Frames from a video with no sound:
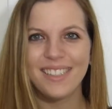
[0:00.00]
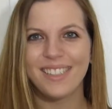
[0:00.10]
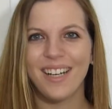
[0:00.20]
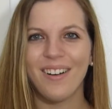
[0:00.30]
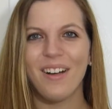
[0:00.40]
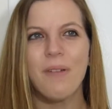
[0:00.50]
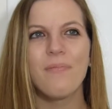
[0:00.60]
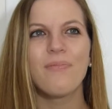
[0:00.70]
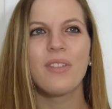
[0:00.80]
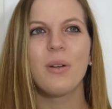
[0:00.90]
so
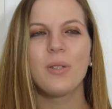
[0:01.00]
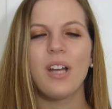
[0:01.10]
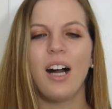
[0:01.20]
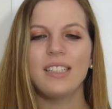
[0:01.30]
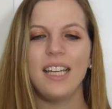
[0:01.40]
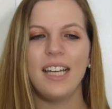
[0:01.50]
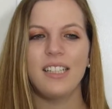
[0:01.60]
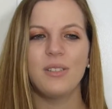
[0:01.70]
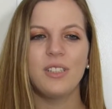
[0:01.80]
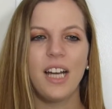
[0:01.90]
we're
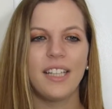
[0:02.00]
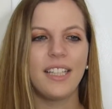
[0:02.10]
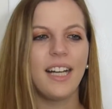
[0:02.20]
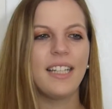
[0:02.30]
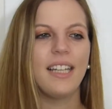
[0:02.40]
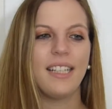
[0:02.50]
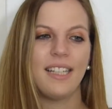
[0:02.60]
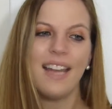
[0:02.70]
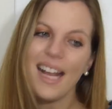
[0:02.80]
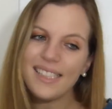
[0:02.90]
talking to each other and then like
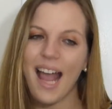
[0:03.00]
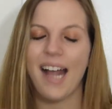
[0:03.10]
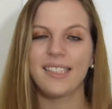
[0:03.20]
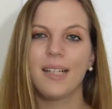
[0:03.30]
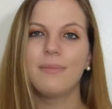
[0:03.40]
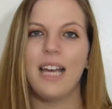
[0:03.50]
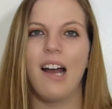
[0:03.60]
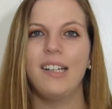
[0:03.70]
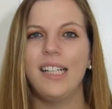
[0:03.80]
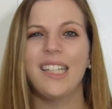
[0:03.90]
the next act comes
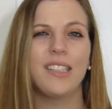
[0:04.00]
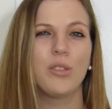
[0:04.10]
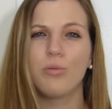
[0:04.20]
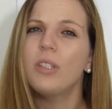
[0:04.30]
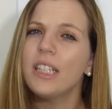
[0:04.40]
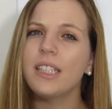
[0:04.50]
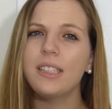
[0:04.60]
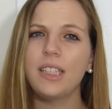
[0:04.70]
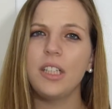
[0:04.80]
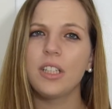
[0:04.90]
out he's like this really
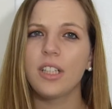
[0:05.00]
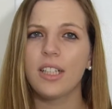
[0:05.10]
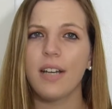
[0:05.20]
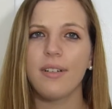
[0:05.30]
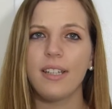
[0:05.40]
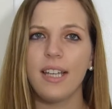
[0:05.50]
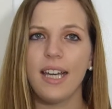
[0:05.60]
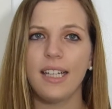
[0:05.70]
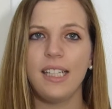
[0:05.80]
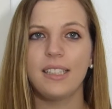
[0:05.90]
good singer and
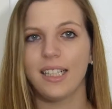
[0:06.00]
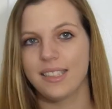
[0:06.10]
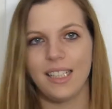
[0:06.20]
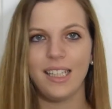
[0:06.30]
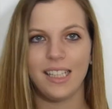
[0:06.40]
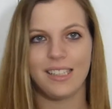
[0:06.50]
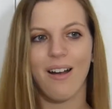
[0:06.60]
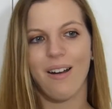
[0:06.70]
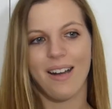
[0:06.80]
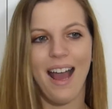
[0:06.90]
everything and he's like singing his
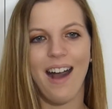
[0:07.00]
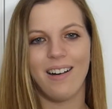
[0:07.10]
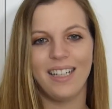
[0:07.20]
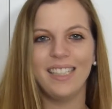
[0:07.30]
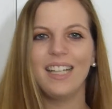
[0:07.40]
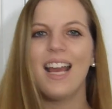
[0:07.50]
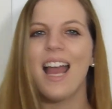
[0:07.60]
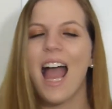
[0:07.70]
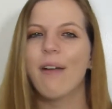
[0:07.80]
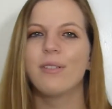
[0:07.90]
heart out and
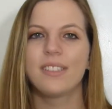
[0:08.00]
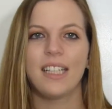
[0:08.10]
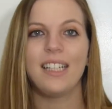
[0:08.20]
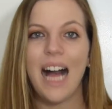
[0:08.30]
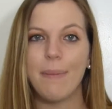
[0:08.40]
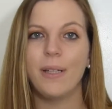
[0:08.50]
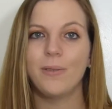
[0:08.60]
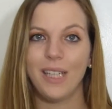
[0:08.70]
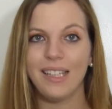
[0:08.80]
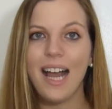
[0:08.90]
everyone's like
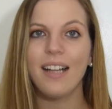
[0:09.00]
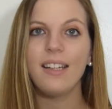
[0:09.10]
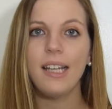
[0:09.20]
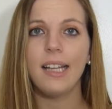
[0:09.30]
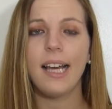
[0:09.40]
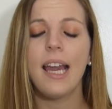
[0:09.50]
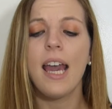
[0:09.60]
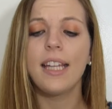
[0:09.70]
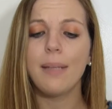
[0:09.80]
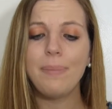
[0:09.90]
clapping really loudly like
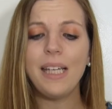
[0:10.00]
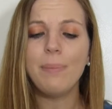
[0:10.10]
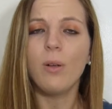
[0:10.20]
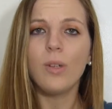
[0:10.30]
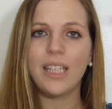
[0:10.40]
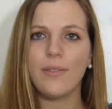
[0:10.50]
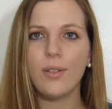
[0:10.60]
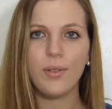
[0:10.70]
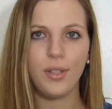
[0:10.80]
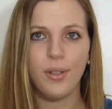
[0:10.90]
the people will give
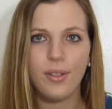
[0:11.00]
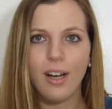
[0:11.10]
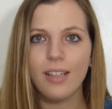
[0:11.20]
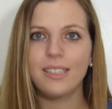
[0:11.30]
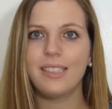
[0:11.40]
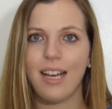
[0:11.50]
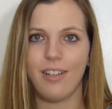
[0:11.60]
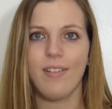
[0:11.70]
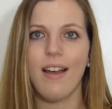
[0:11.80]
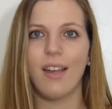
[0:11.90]
you cue cards to
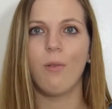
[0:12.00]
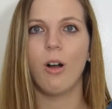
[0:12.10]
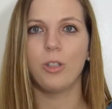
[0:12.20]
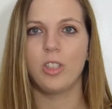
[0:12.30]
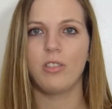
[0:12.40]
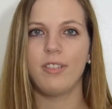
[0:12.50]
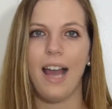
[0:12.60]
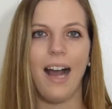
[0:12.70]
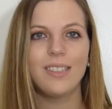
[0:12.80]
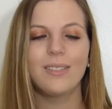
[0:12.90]
tell you how they want you to
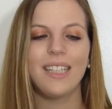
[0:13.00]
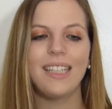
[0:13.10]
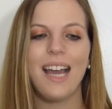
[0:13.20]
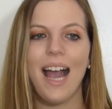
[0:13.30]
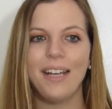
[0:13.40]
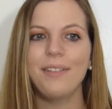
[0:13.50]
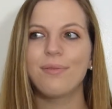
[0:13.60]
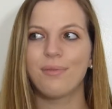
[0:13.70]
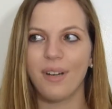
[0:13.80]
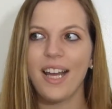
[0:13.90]
react so it's like kind
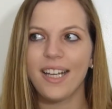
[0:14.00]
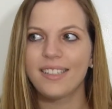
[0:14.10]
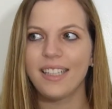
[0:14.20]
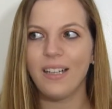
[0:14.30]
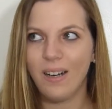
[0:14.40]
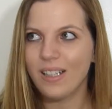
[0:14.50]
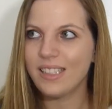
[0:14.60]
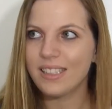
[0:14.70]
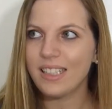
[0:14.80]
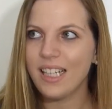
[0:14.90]
of rigged like
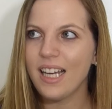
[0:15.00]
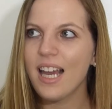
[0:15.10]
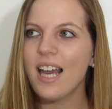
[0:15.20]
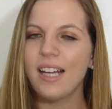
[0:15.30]
honestly